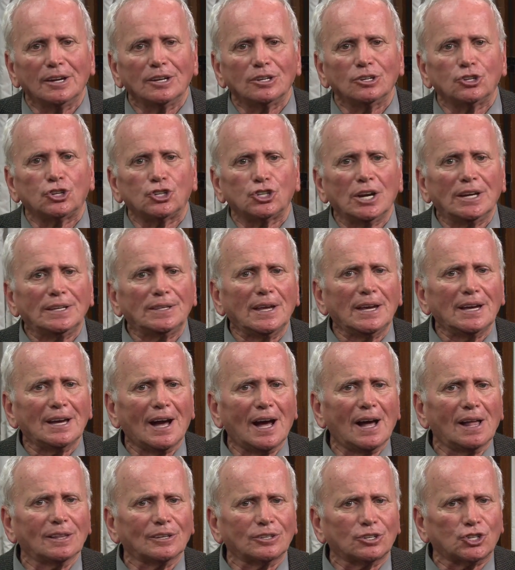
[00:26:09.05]

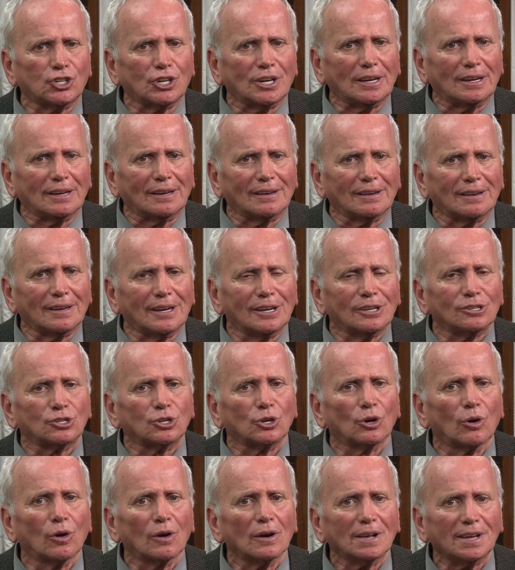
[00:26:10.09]
Genealogy is
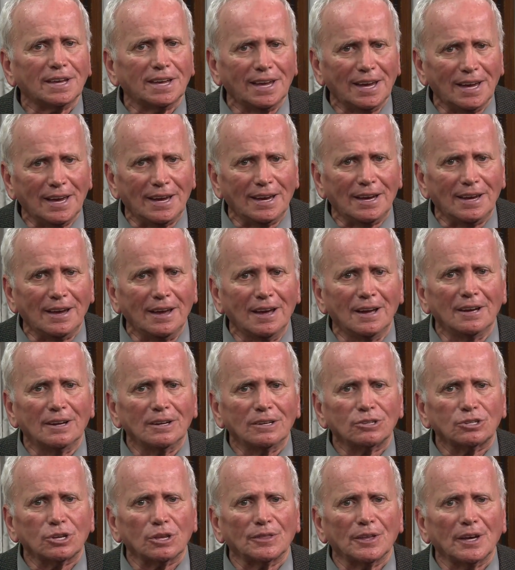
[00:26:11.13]
your key
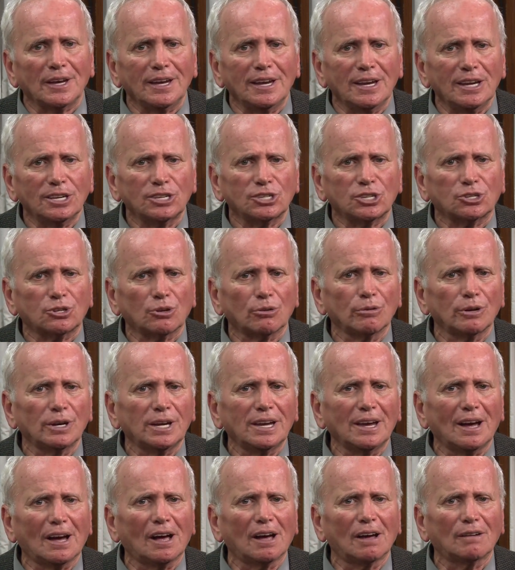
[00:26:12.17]
to the
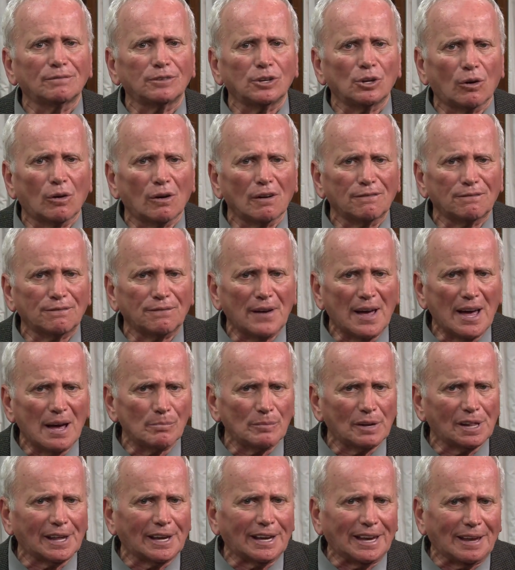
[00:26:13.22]
history of your
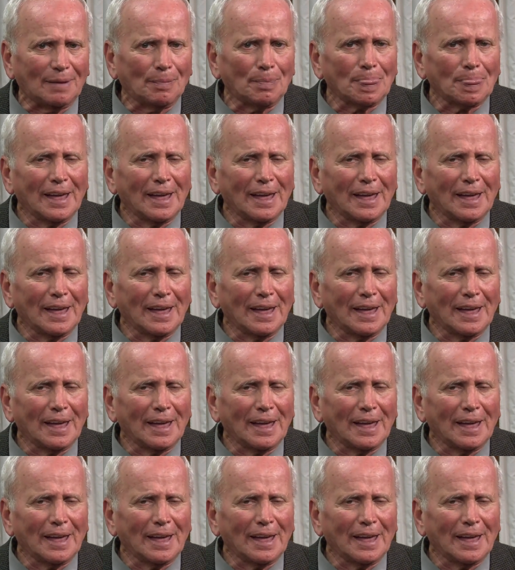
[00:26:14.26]
family.